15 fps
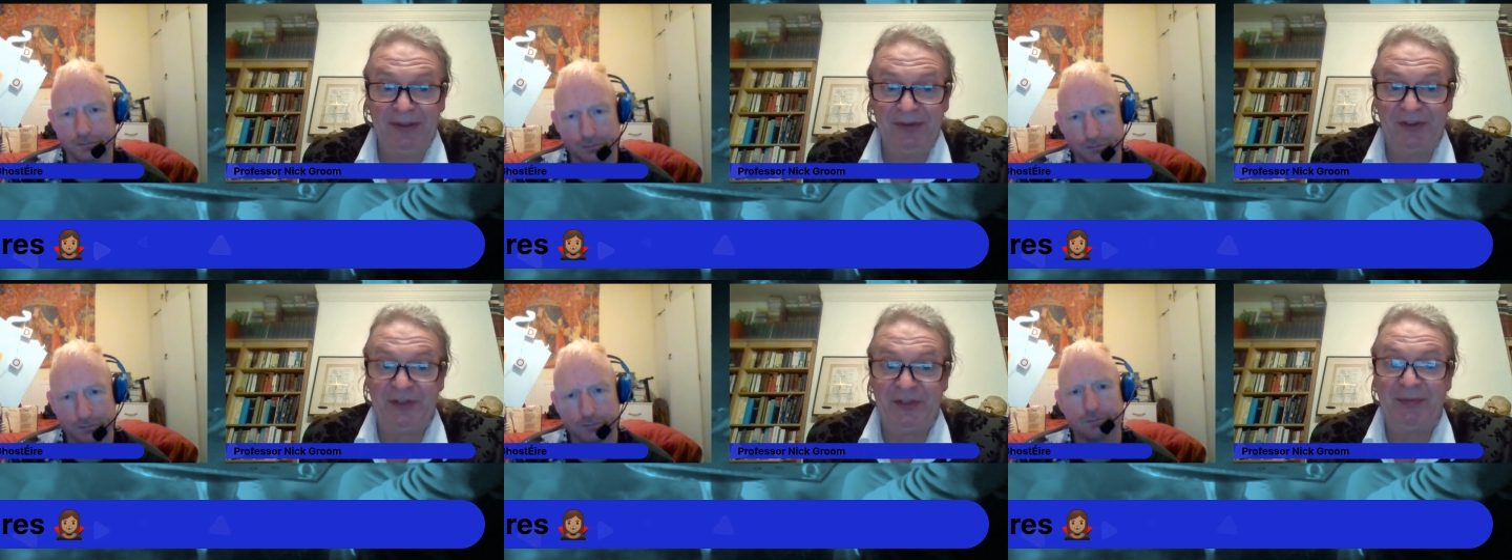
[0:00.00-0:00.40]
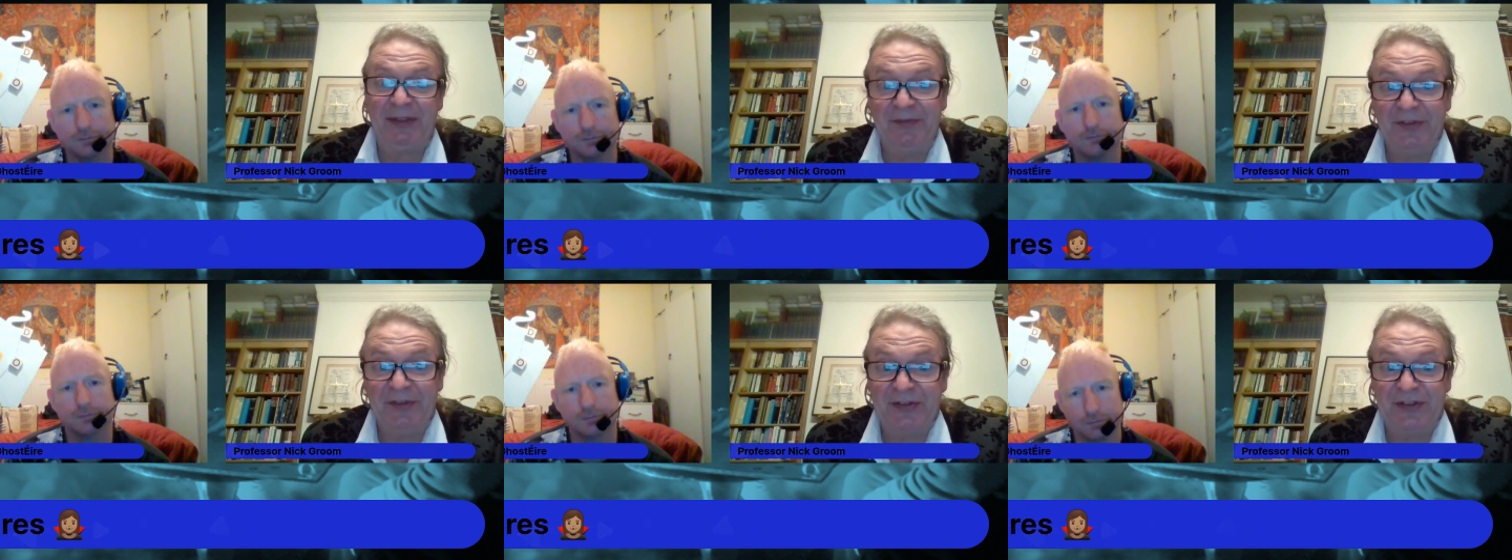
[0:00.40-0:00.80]
the spread of
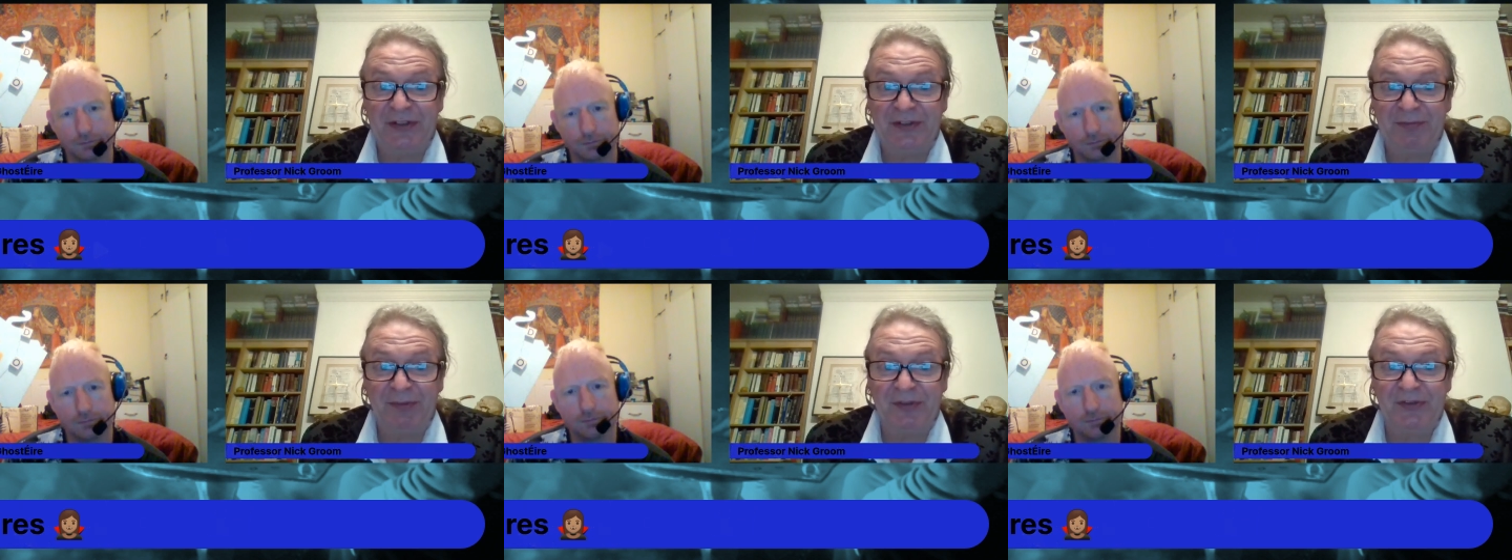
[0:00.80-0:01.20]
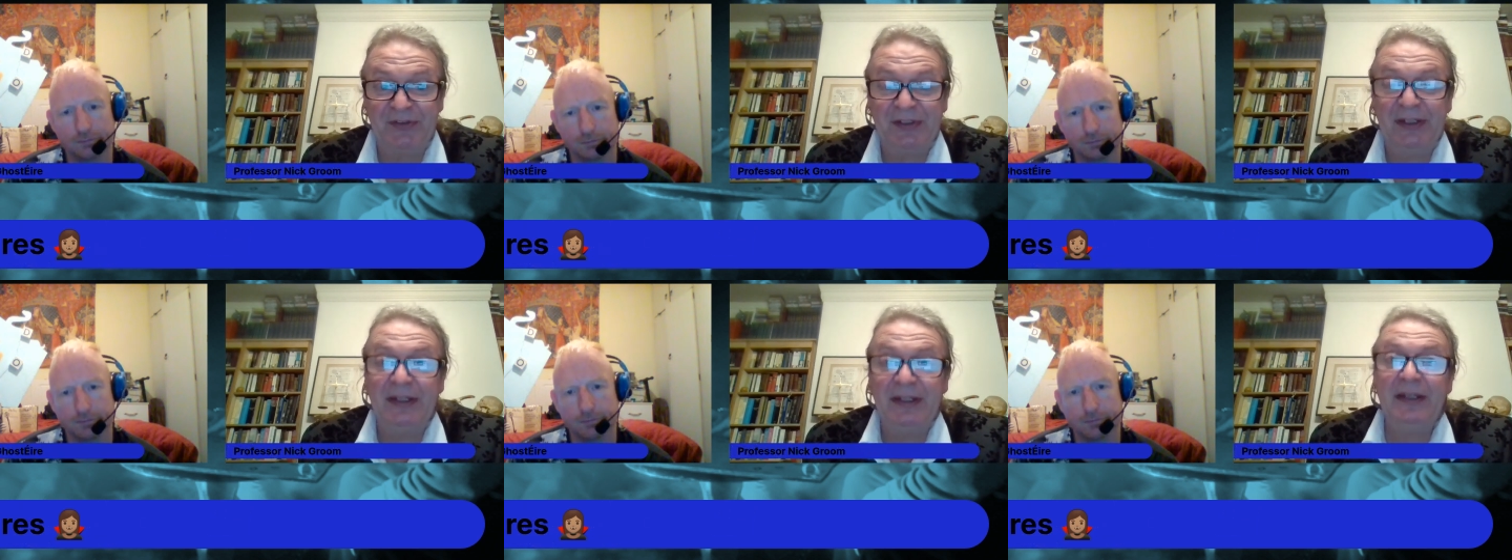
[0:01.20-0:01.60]
disease was,
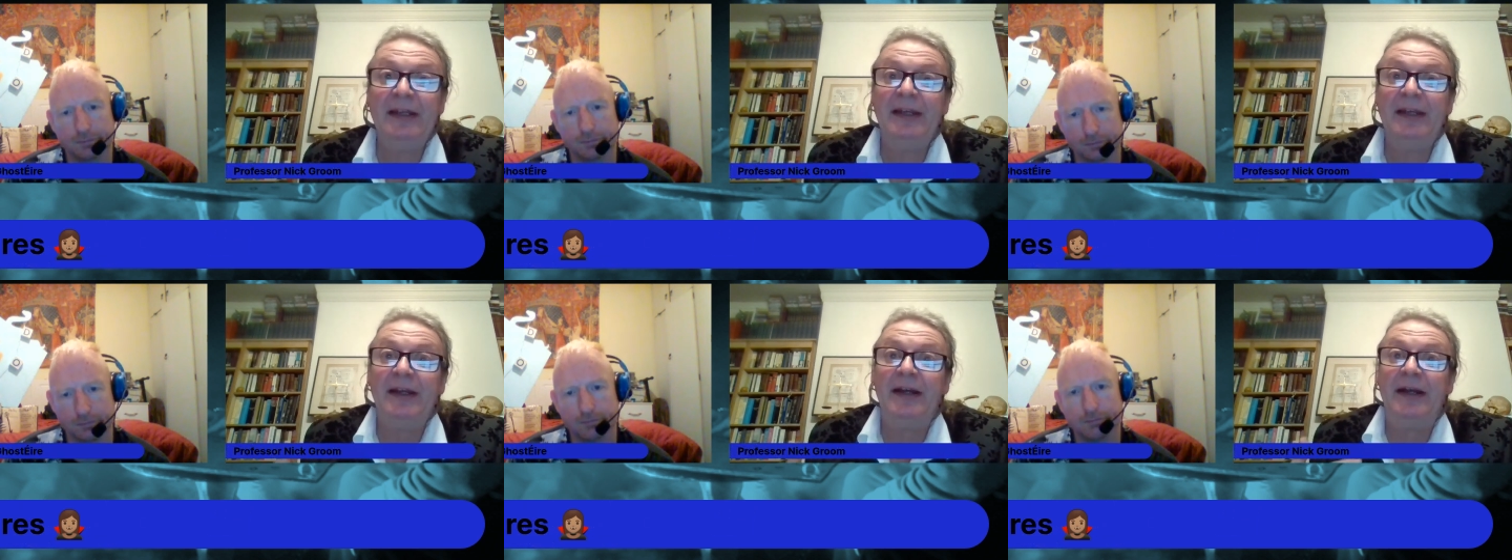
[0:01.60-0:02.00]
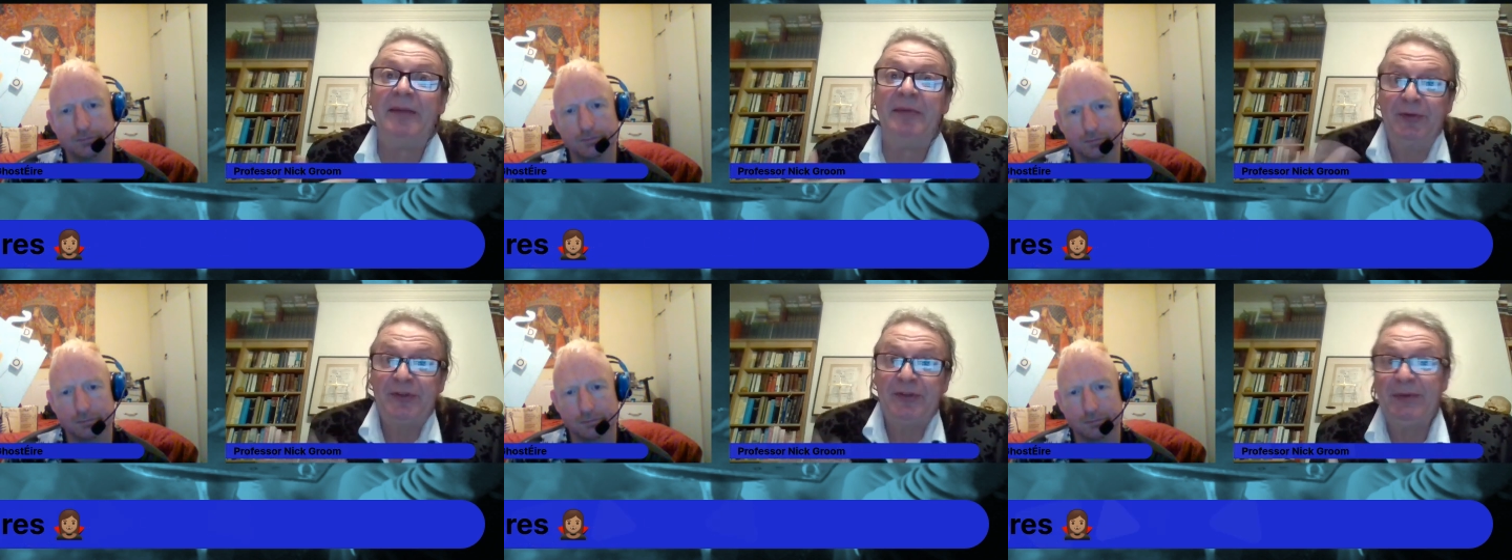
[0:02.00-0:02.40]
but
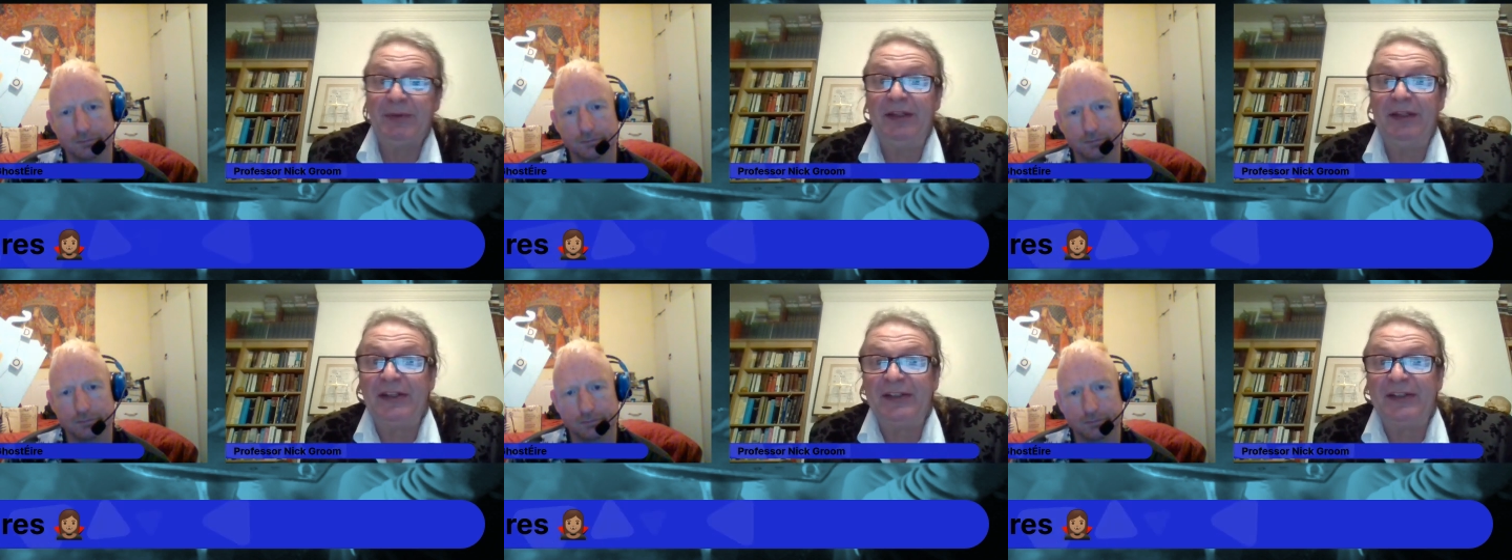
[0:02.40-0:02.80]
also that it's